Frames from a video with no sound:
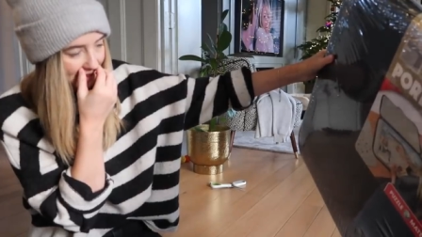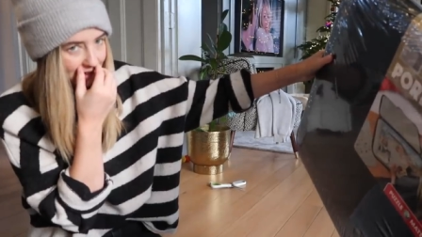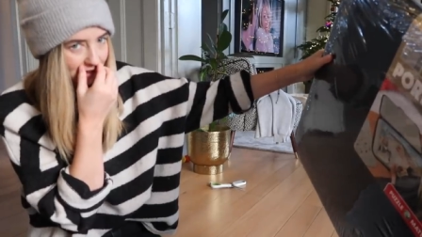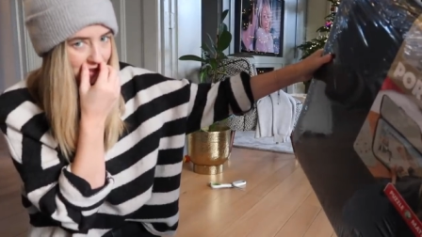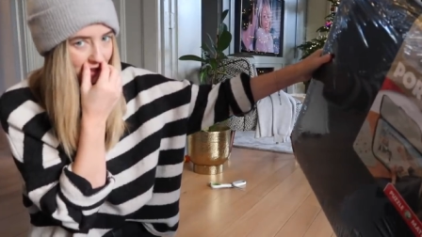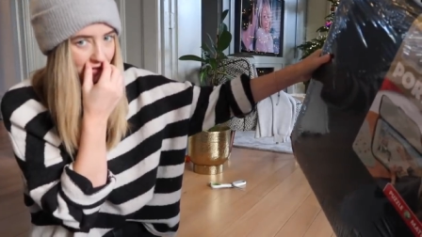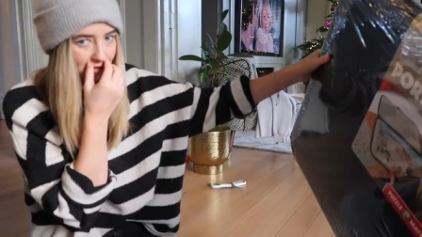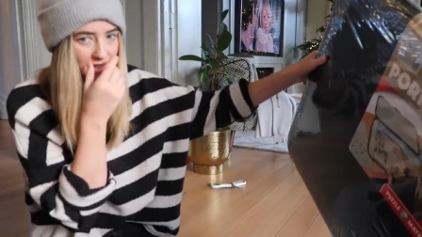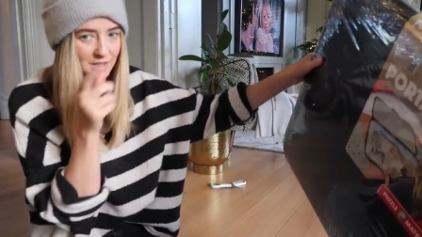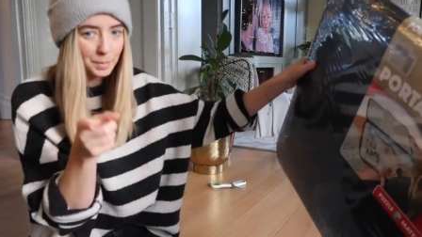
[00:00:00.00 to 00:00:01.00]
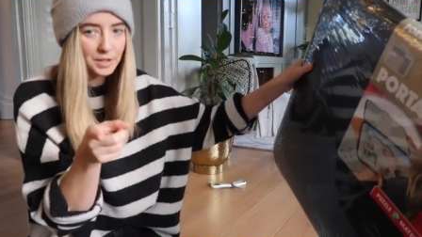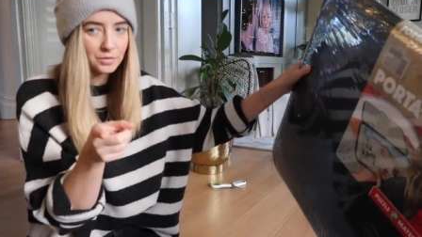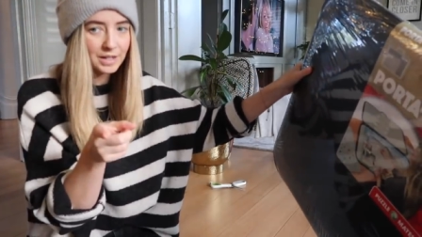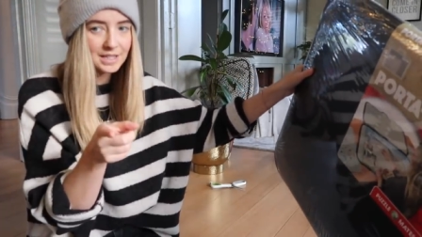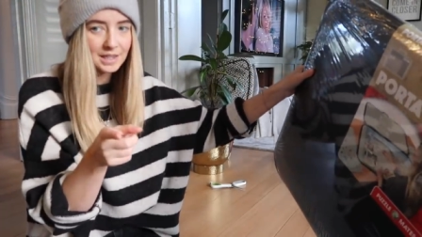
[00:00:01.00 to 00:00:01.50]
and this
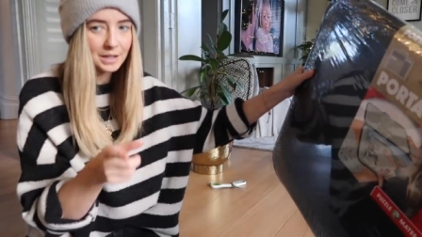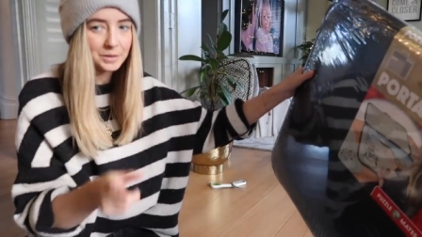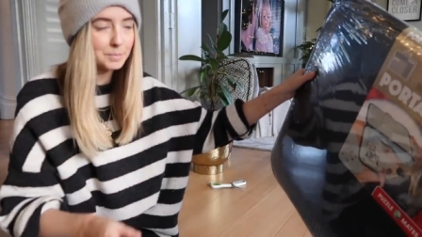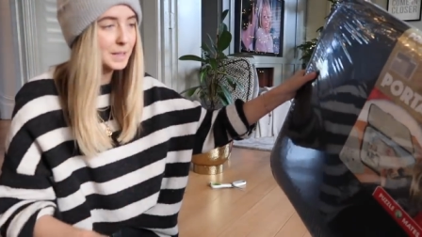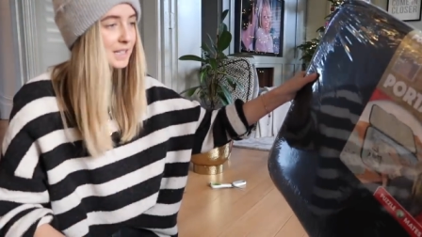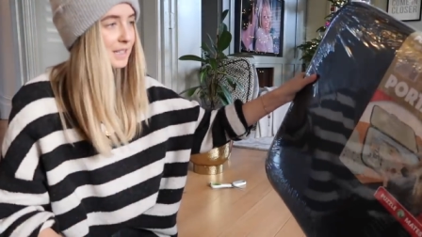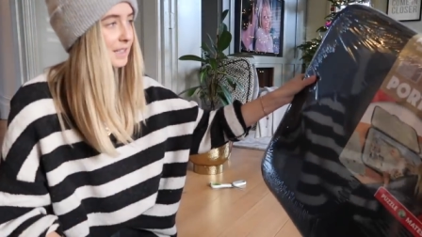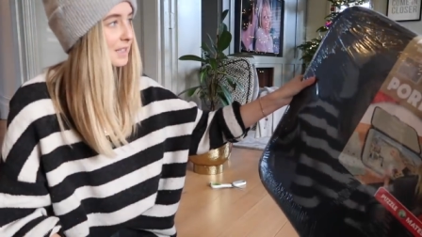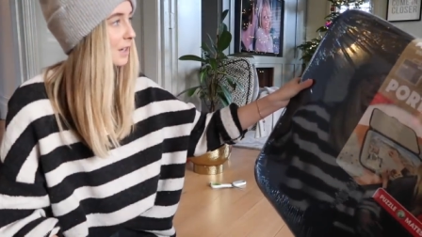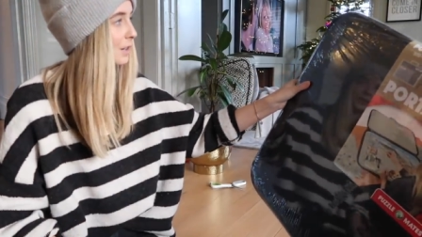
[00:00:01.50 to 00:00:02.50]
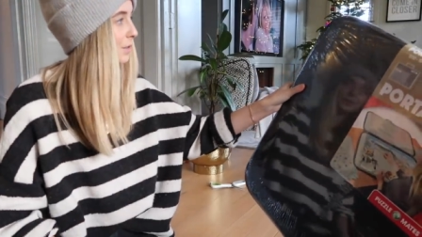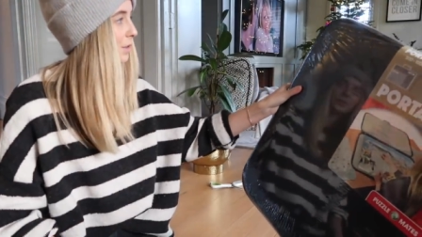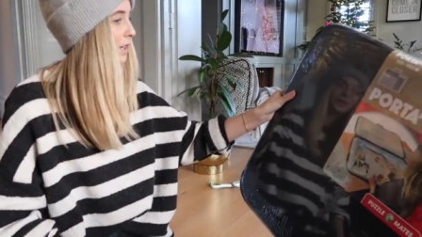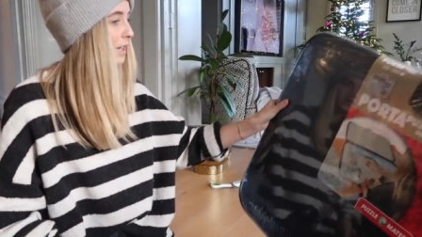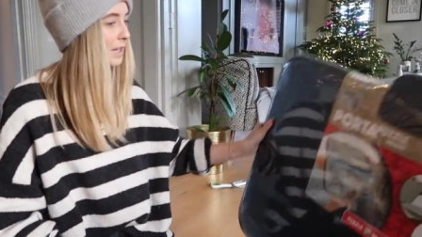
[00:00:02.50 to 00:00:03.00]
puzzle is a thousand pieces, so
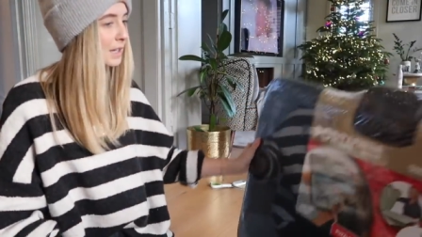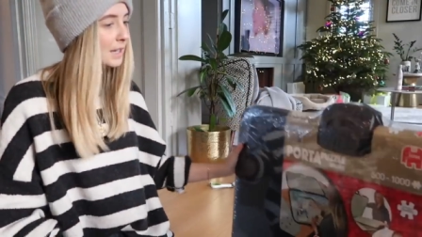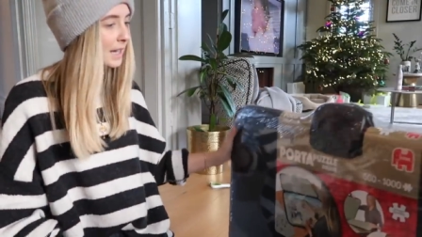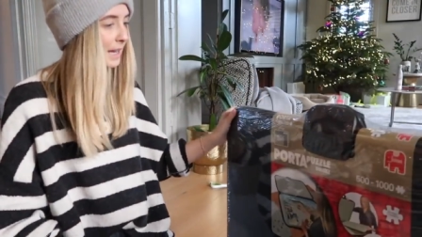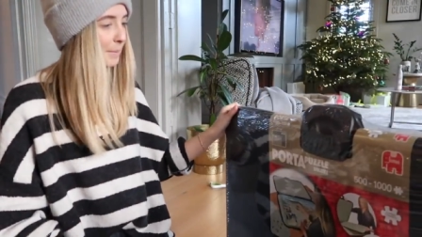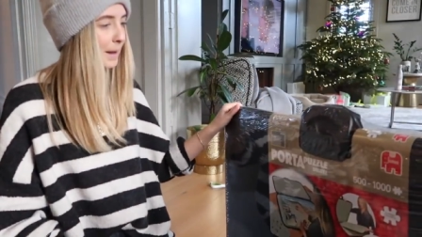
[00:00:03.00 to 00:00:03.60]
it